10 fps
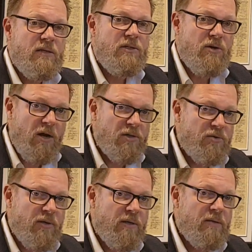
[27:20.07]

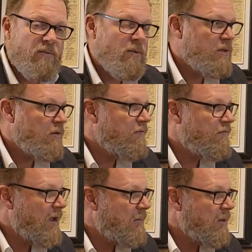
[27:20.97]
doctrine with your
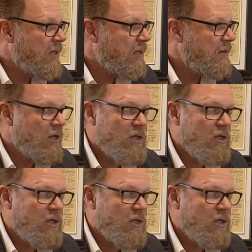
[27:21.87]
family,